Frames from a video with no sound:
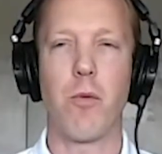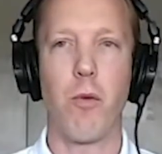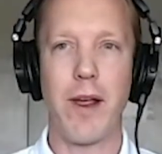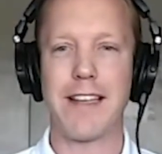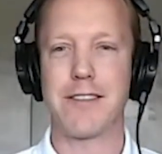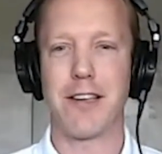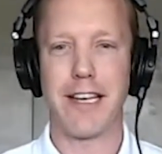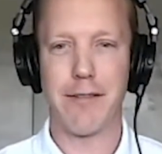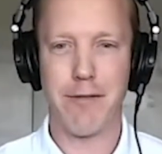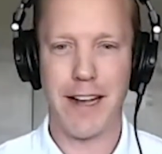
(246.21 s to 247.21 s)
weeks
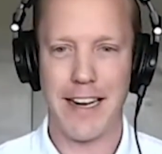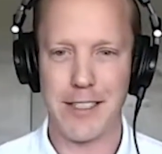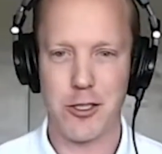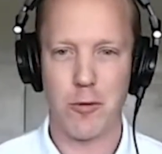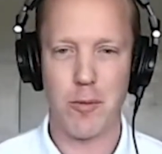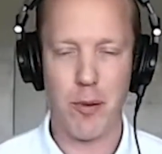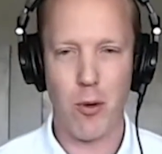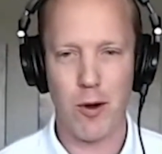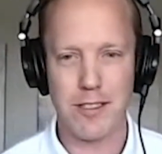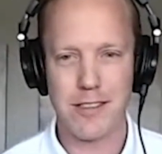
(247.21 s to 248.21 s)
looking at financial
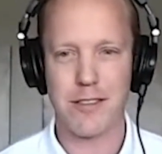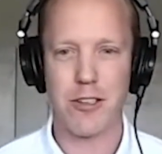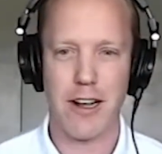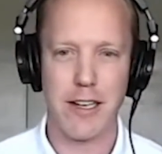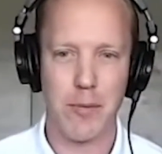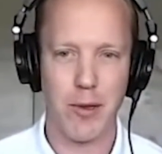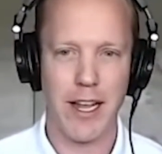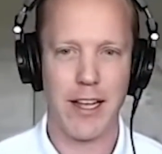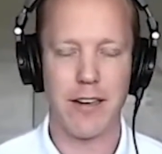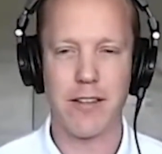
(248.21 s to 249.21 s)
reports, trying to
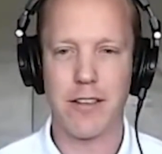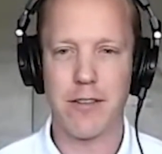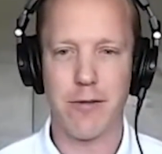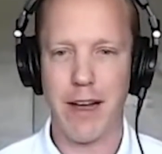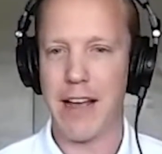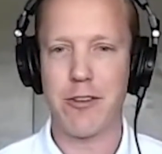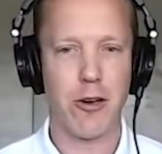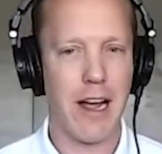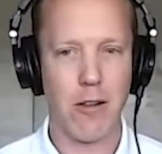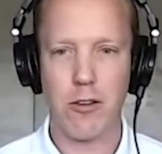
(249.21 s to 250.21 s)
plan 5-year
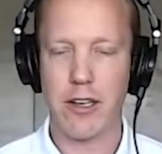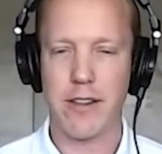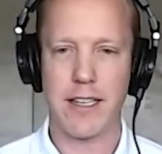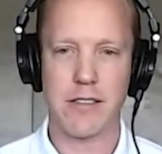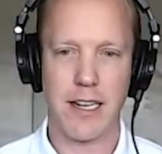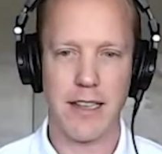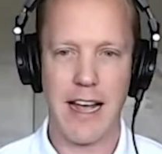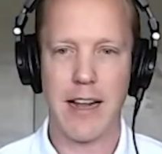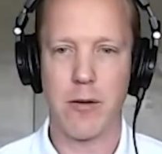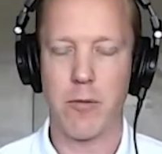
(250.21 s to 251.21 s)
outlook, things like that.